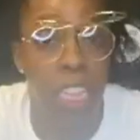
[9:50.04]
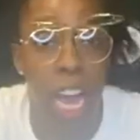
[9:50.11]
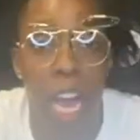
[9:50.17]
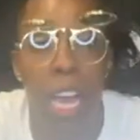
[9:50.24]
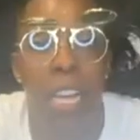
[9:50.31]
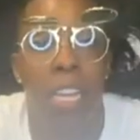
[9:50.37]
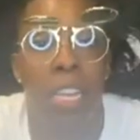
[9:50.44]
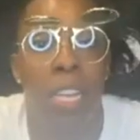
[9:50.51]

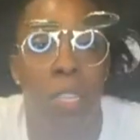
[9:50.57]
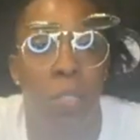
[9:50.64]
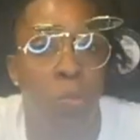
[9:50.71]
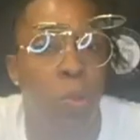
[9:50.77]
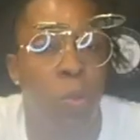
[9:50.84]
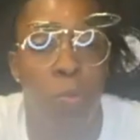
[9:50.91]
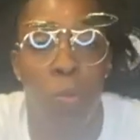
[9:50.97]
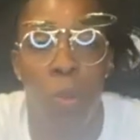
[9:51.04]
lot, because
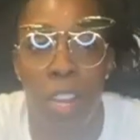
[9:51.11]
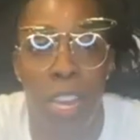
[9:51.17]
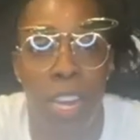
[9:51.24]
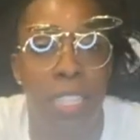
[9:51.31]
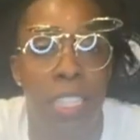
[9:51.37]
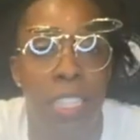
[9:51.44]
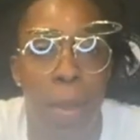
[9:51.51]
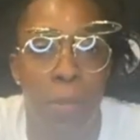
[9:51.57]
when we're
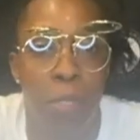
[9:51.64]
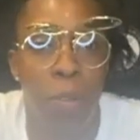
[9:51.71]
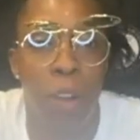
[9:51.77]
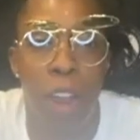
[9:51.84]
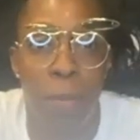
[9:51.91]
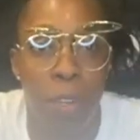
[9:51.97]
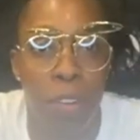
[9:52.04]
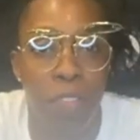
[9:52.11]
getting stops and we're
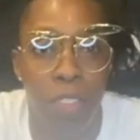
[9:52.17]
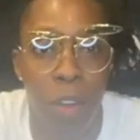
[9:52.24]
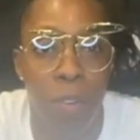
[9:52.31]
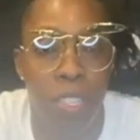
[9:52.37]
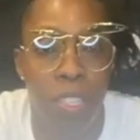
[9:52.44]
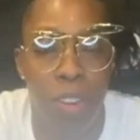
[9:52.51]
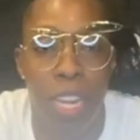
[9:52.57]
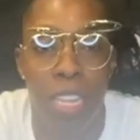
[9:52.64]
able to flow
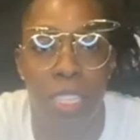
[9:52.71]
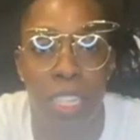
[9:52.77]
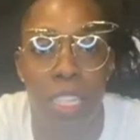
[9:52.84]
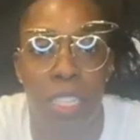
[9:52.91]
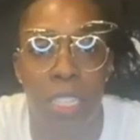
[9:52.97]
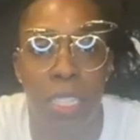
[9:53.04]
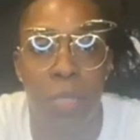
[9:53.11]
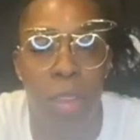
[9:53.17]
and
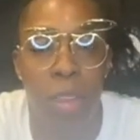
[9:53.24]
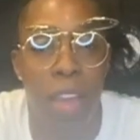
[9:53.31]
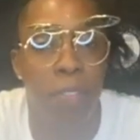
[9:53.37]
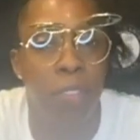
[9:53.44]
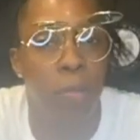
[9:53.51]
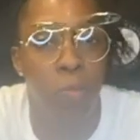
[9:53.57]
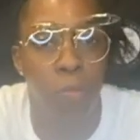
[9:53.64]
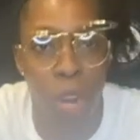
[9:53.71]
transition, we have
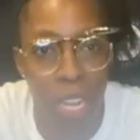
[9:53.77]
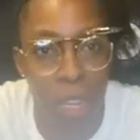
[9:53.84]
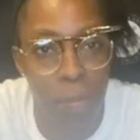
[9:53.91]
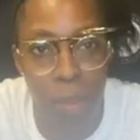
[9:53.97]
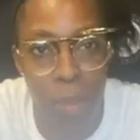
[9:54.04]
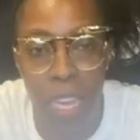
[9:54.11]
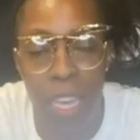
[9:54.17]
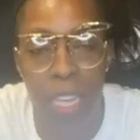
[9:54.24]
some running
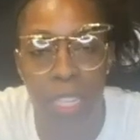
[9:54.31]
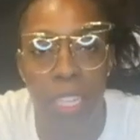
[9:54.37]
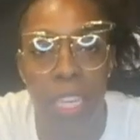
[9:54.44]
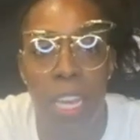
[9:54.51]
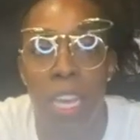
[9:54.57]
bigs